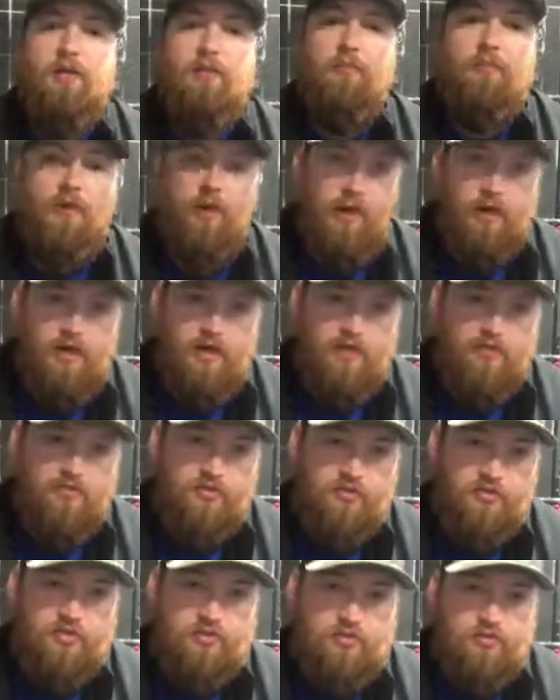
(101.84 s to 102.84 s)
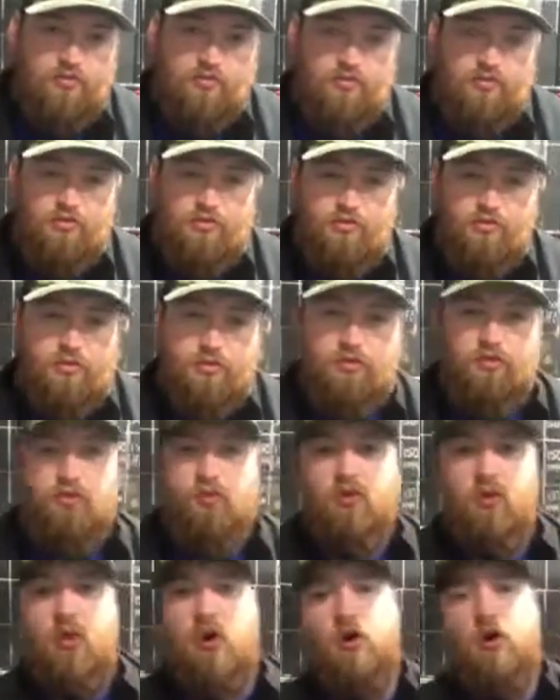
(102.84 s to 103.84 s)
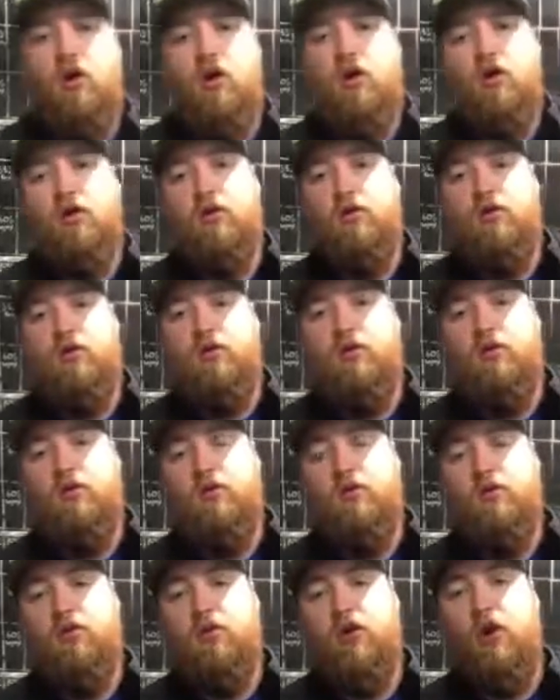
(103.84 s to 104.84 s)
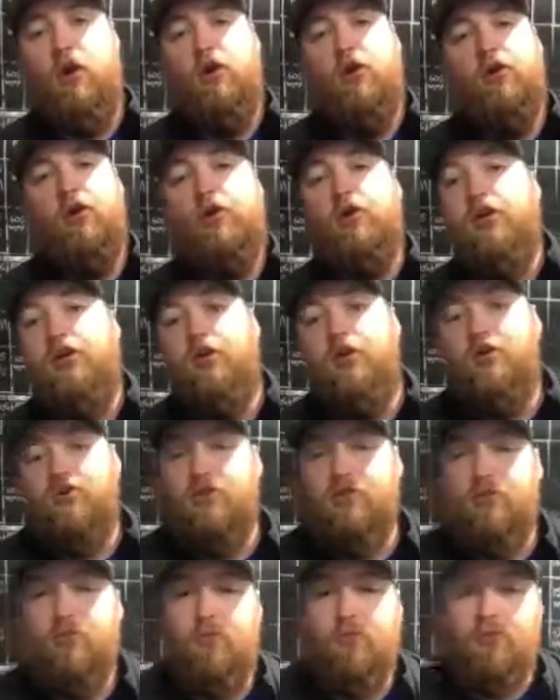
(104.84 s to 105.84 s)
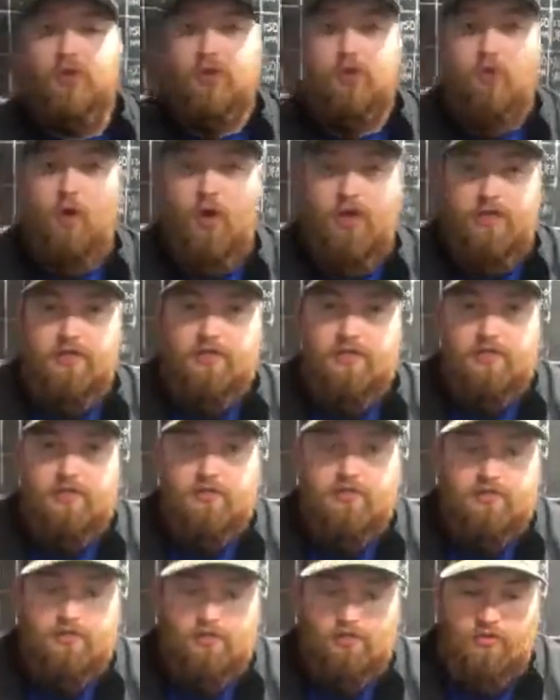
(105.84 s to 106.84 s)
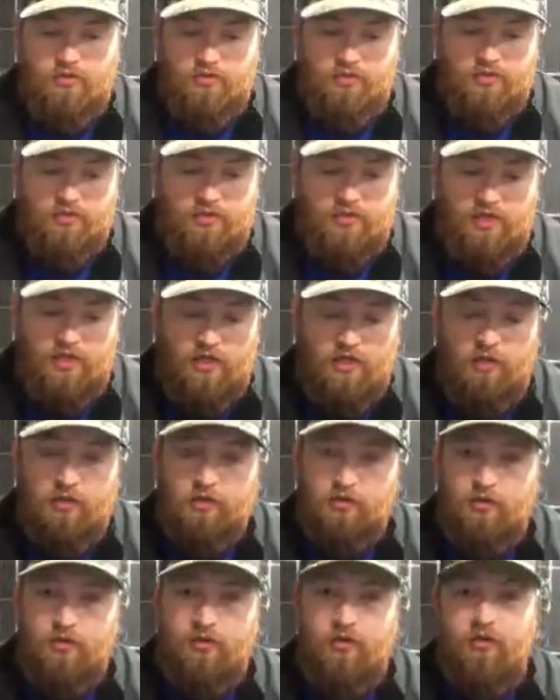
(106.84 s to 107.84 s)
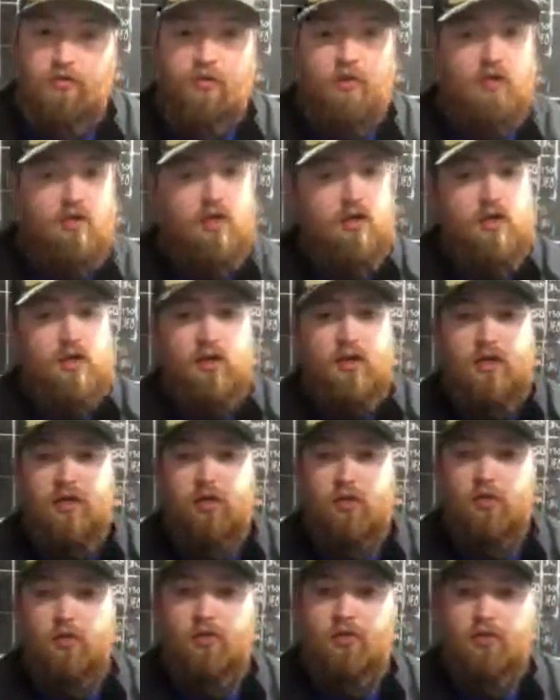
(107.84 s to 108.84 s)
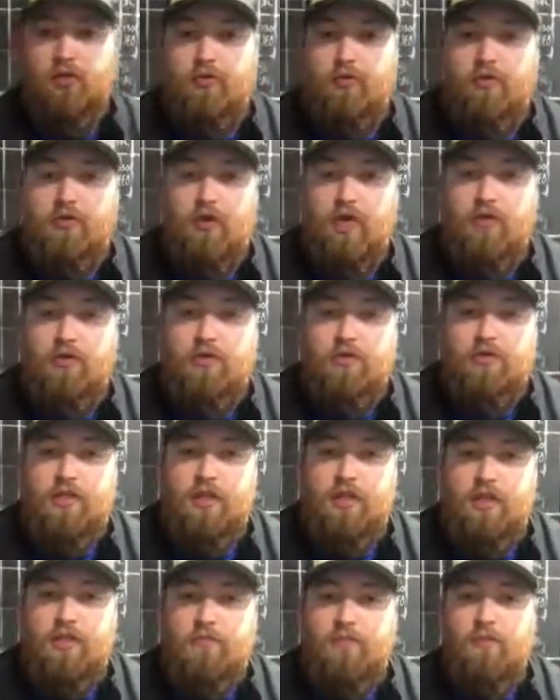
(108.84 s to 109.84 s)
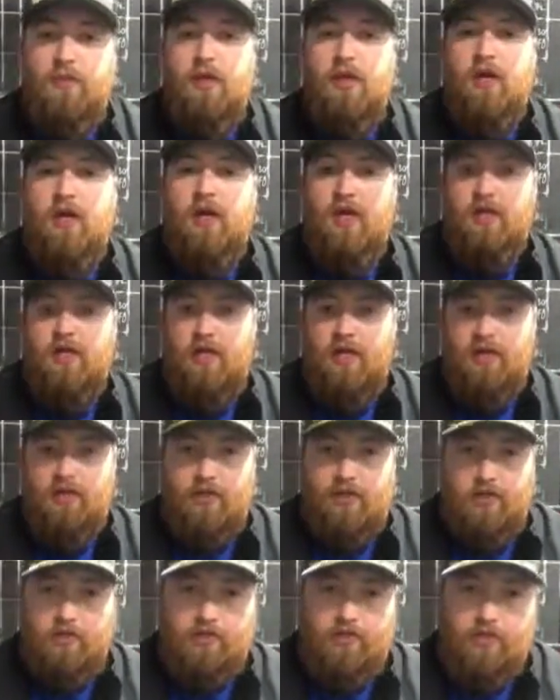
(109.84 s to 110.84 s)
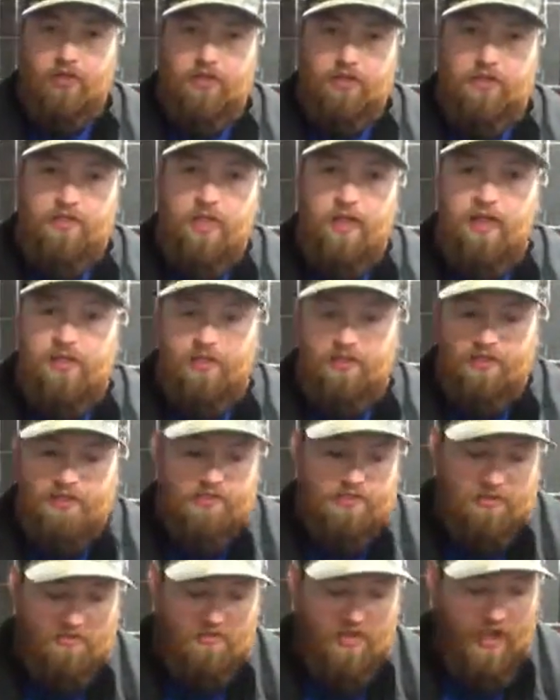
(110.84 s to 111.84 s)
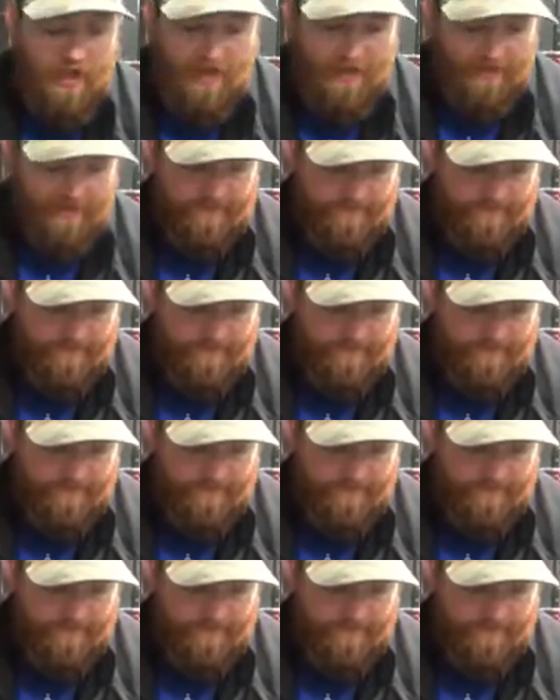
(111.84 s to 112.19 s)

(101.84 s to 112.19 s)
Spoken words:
But if it's too long, all you're going to do is loop it twice. So you'll take it through and loop it through another time, and that'll get it really tight against the rack.